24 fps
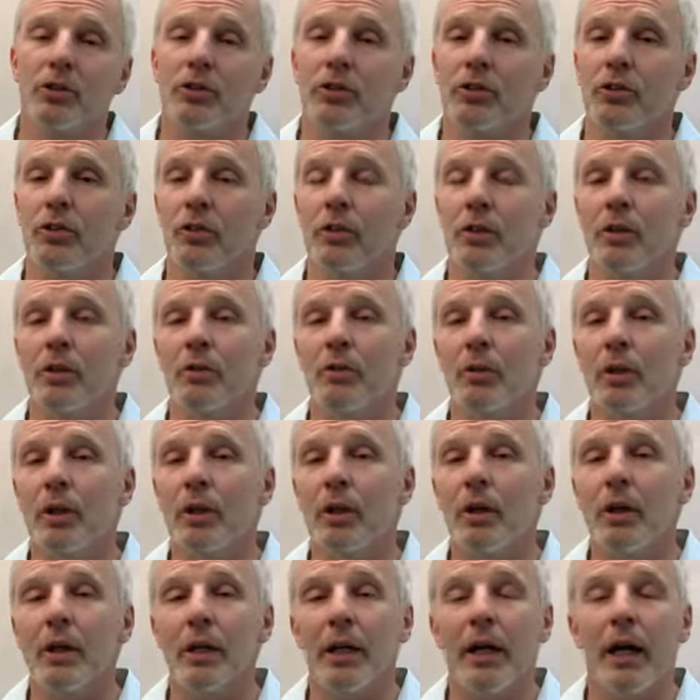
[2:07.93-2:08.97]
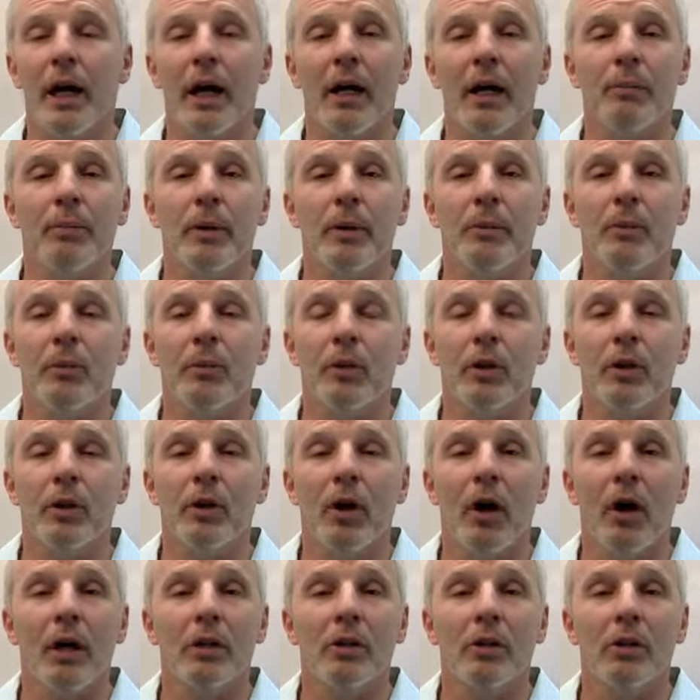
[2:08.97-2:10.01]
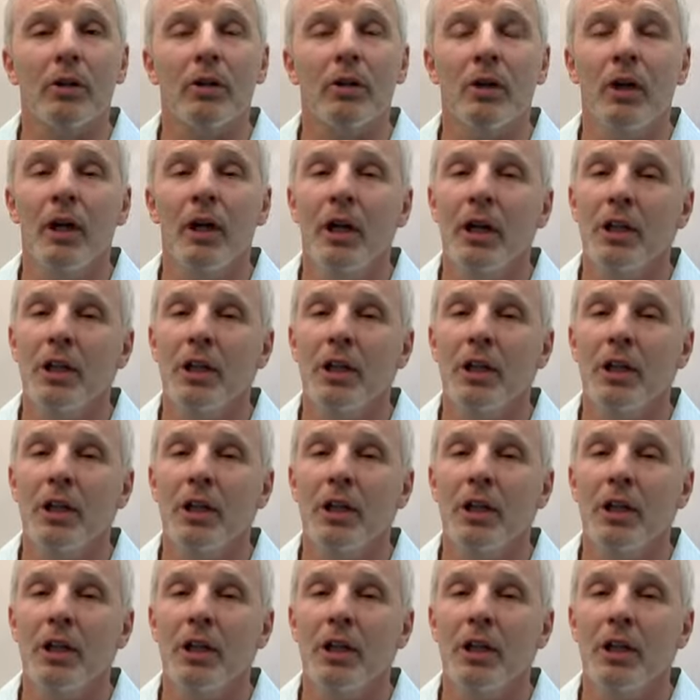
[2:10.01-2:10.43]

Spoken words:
series we look at, people we talk to,